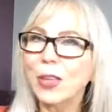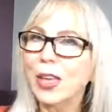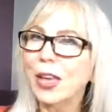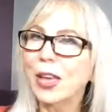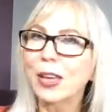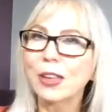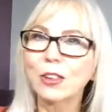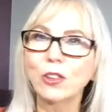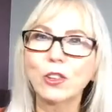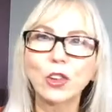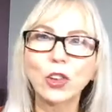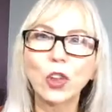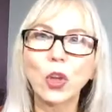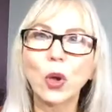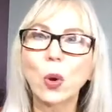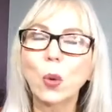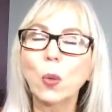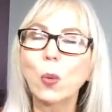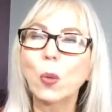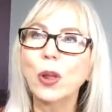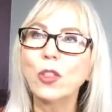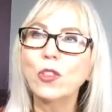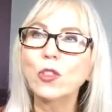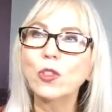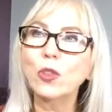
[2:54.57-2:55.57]
And
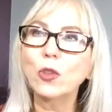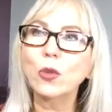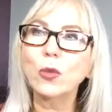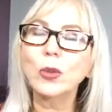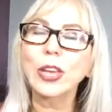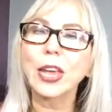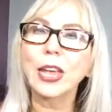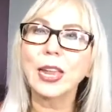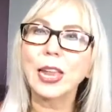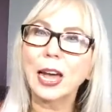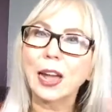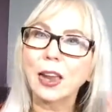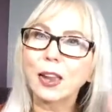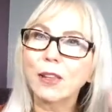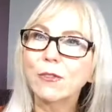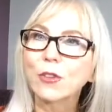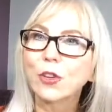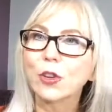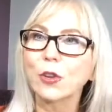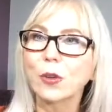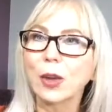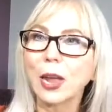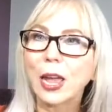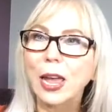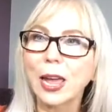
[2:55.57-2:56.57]
once you get out of
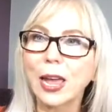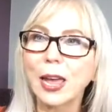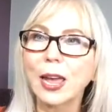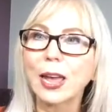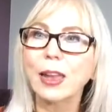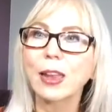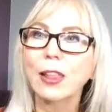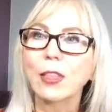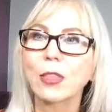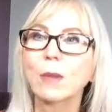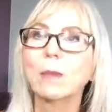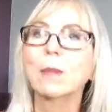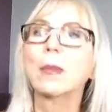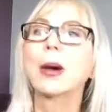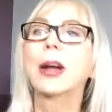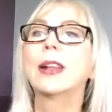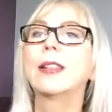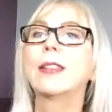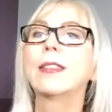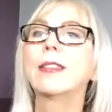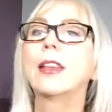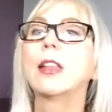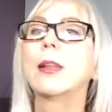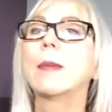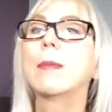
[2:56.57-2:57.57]
your head and the
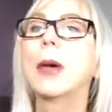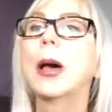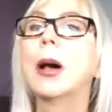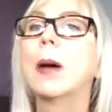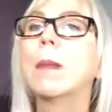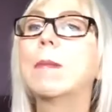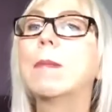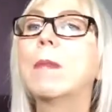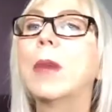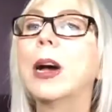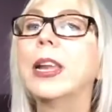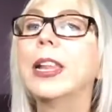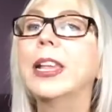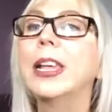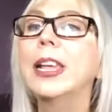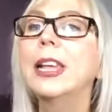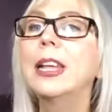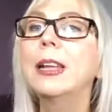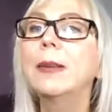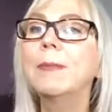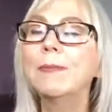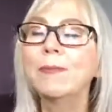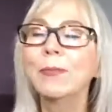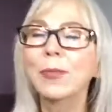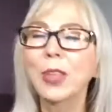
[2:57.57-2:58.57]
mindset about
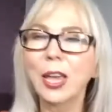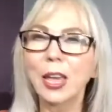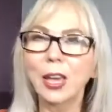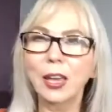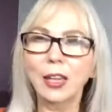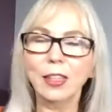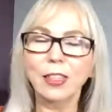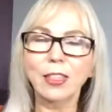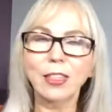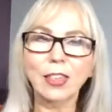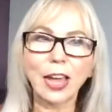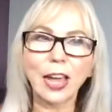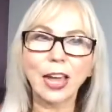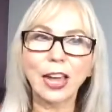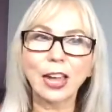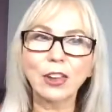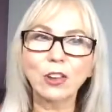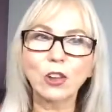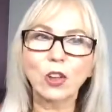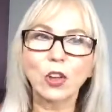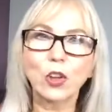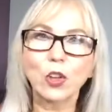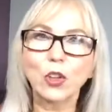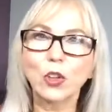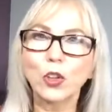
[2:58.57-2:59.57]
money,
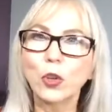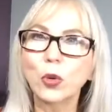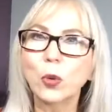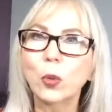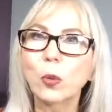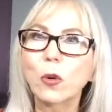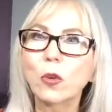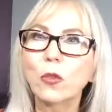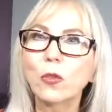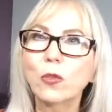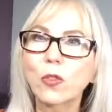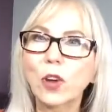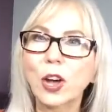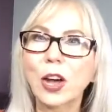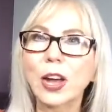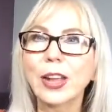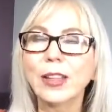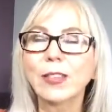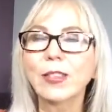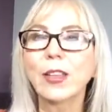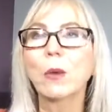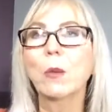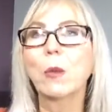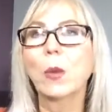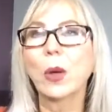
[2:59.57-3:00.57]
that you will
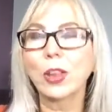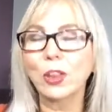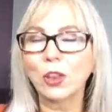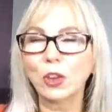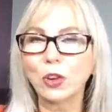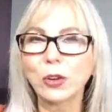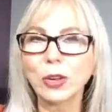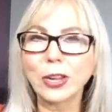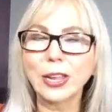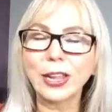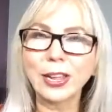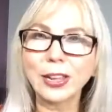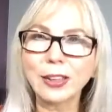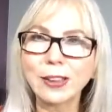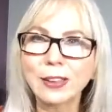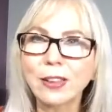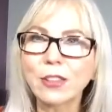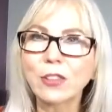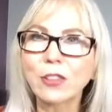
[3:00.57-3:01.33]
find that when you're in